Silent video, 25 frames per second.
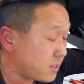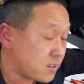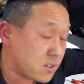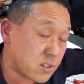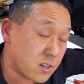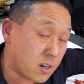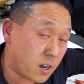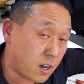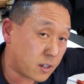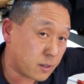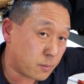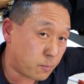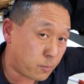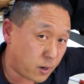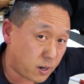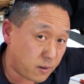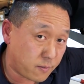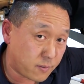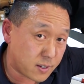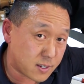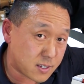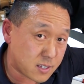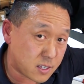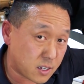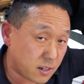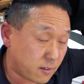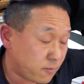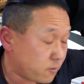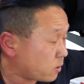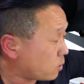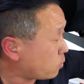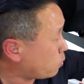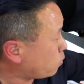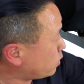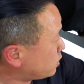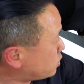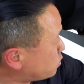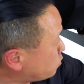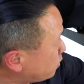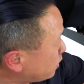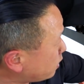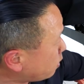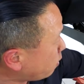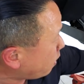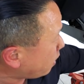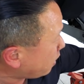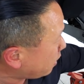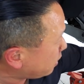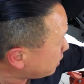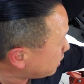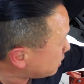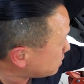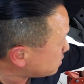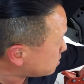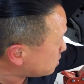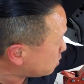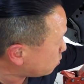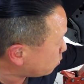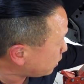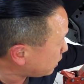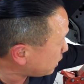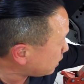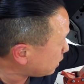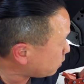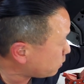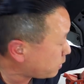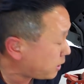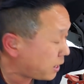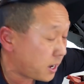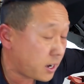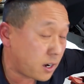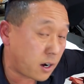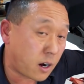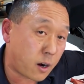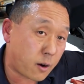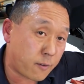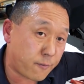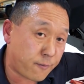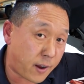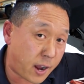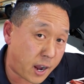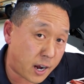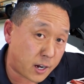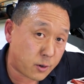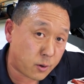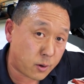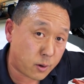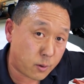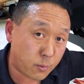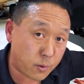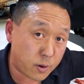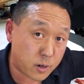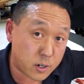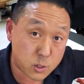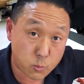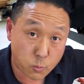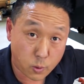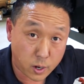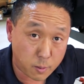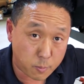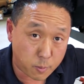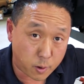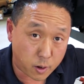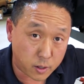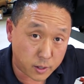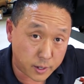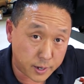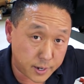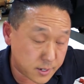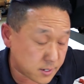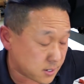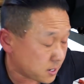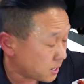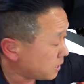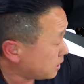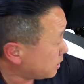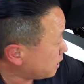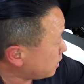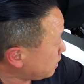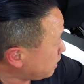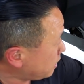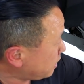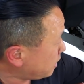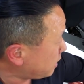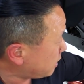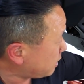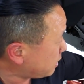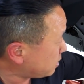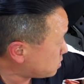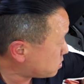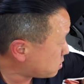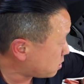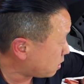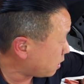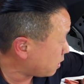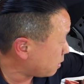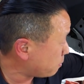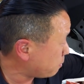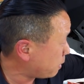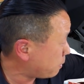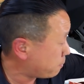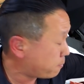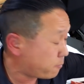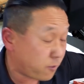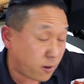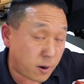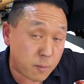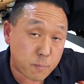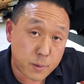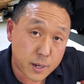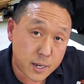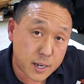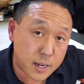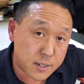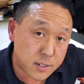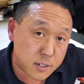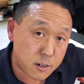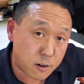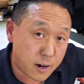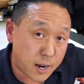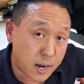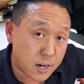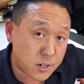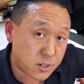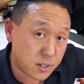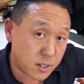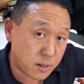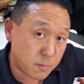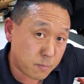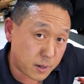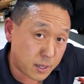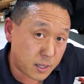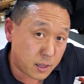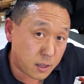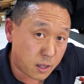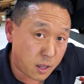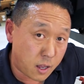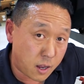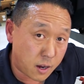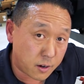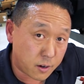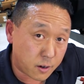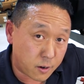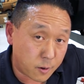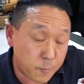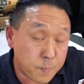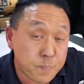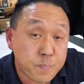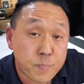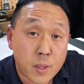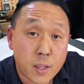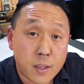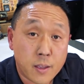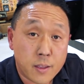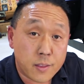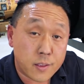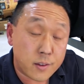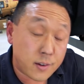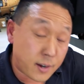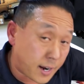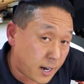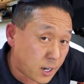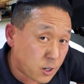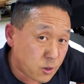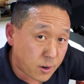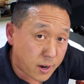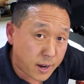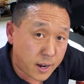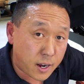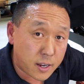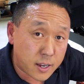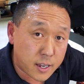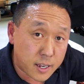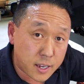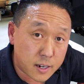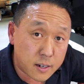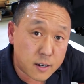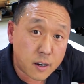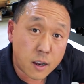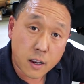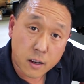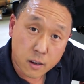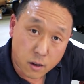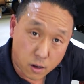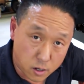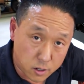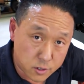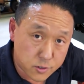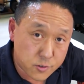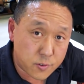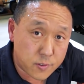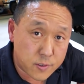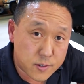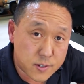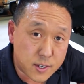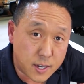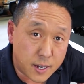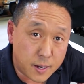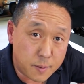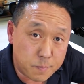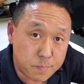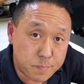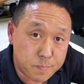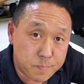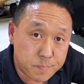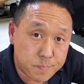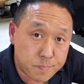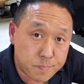installed a previous lift which required us to relocate our factory rear sway bar links and install them up front because they're actually a bit longer. The Dynatrac kit calls for the same.